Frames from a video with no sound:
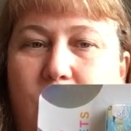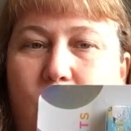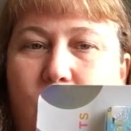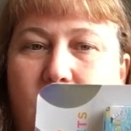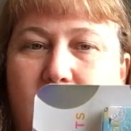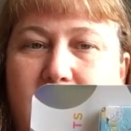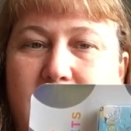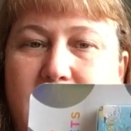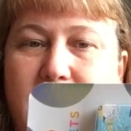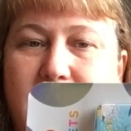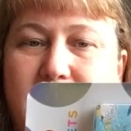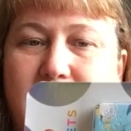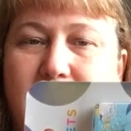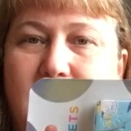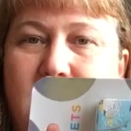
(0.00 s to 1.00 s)

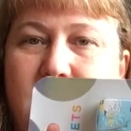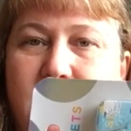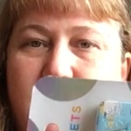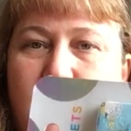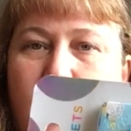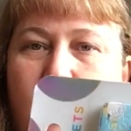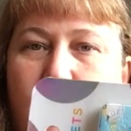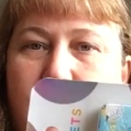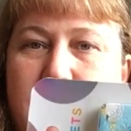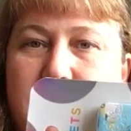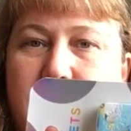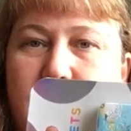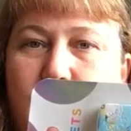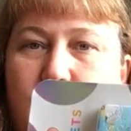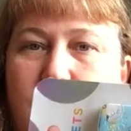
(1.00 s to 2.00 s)
Wallet. So it's
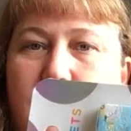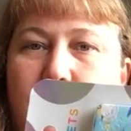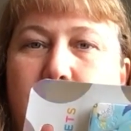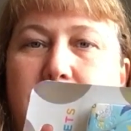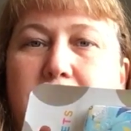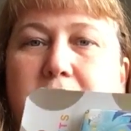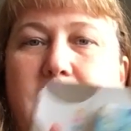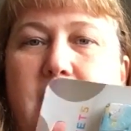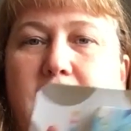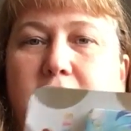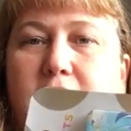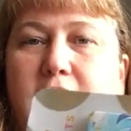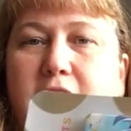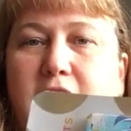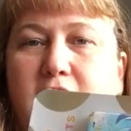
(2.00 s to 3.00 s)
the one with
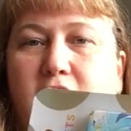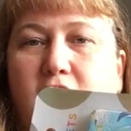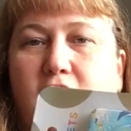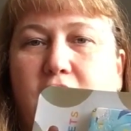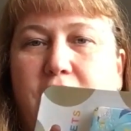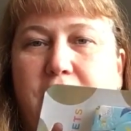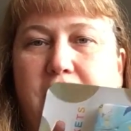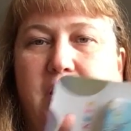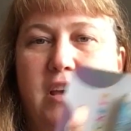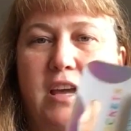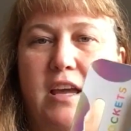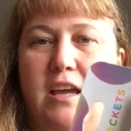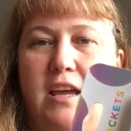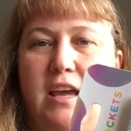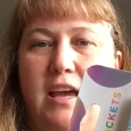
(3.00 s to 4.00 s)
like a card
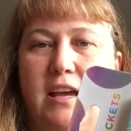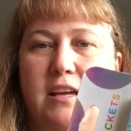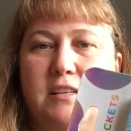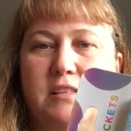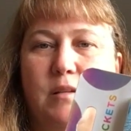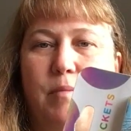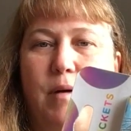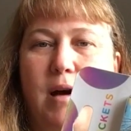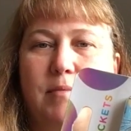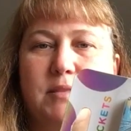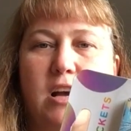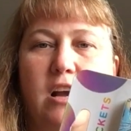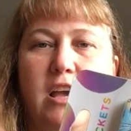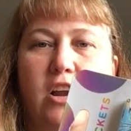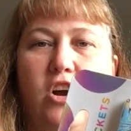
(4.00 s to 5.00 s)
thing and a pop
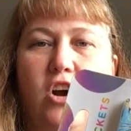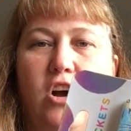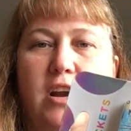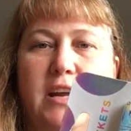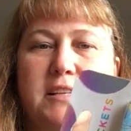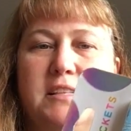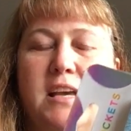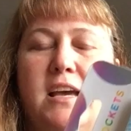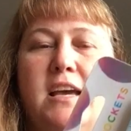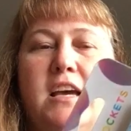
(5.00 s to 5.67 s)
socket on it.